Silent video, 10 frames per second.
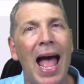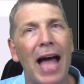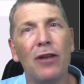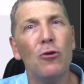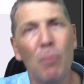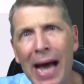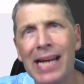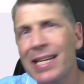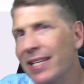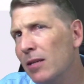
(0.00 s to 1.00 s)
And you
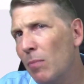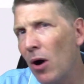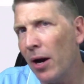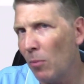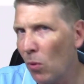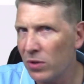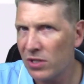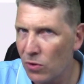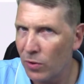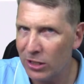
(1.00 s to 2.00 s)
may need to buy more
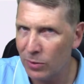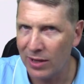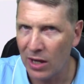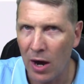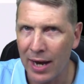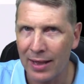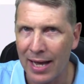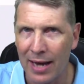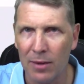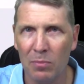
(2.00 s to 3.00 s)
storage with the
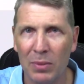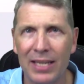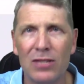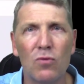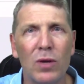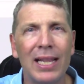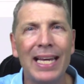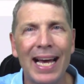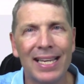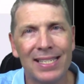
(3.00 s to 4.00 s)
iCloud, but this
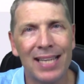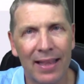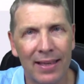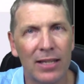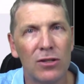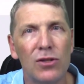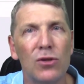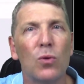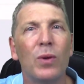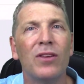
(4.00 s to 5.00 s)
really has nothing to
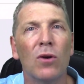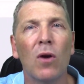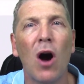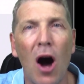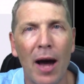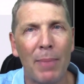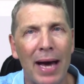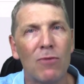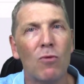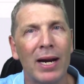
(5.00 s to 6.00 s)
do with your
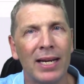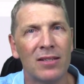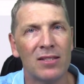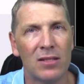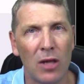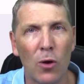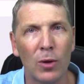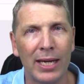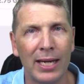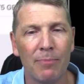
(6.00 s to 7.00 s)
iPad running
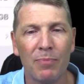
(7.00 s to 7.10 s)
slowly.